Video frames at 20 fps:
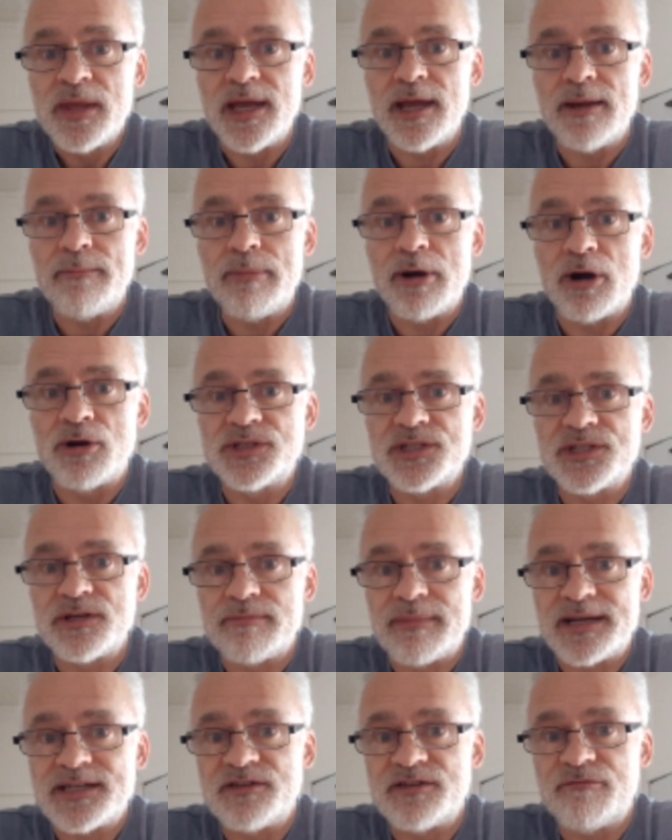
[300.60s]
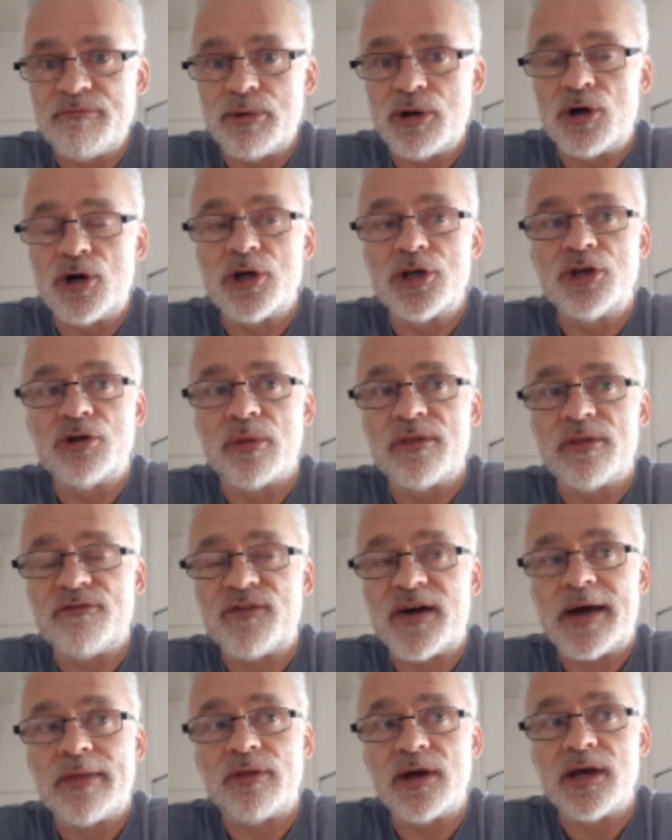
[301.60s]
It imposes a massive burden on the
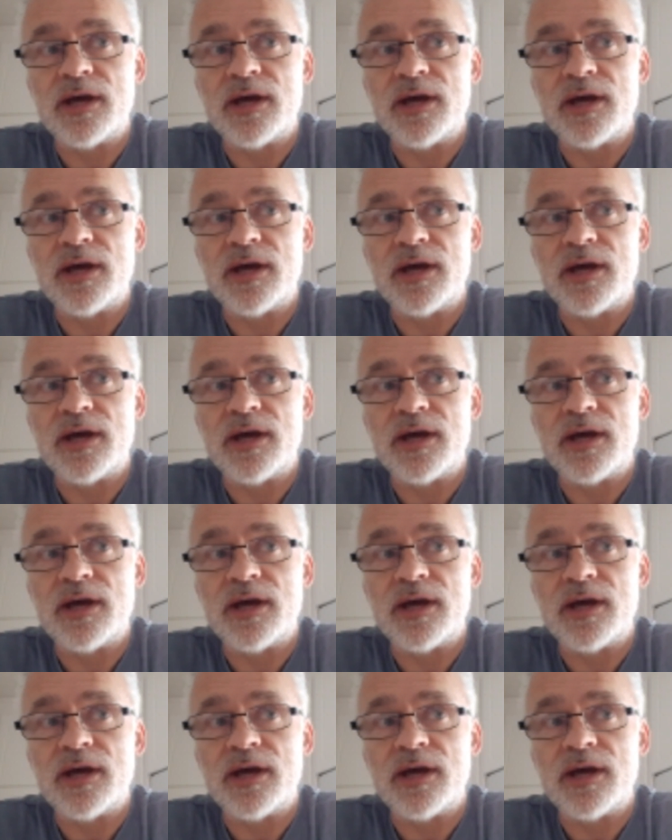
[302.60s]
fact that